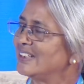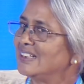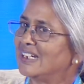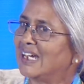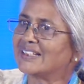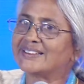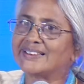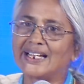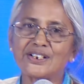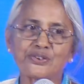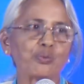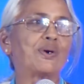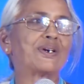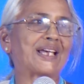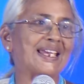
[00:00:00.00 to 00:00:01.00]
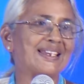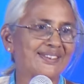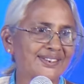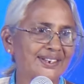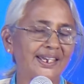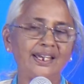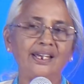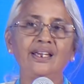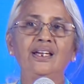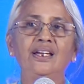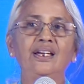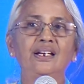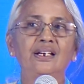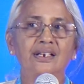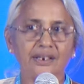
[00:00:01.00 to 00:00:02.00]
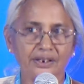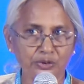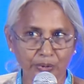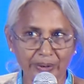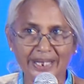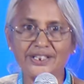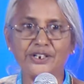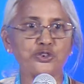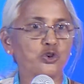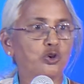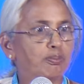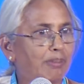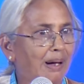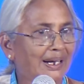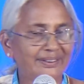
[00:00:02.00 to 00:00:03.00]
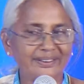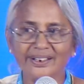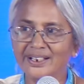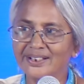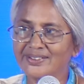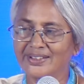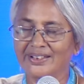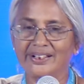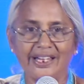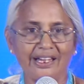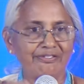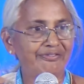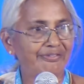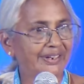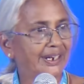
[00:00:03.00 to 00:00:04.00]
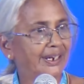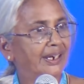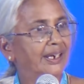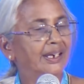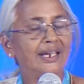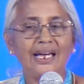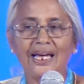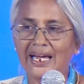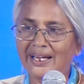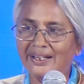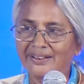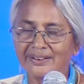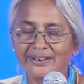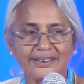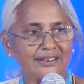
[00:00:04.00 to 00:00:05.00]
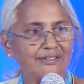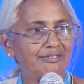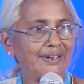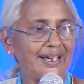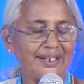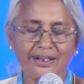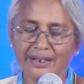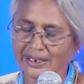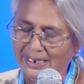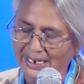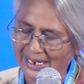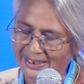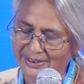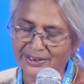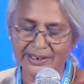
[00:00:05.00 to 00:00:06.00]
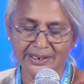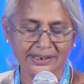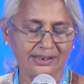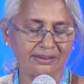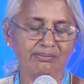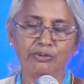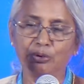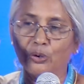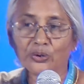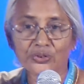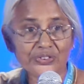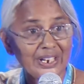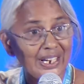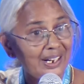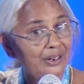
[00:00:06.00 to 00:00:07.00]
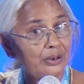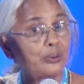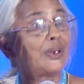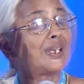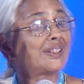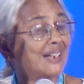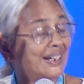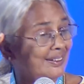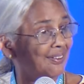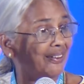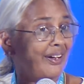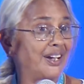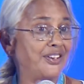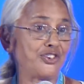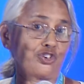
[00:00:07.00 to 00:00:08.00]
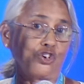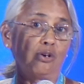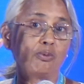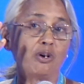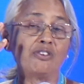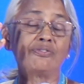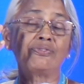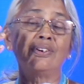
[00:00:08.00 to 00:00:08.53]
And that's what I see today, the 2 partners, the FE and Dozy, doing that great job of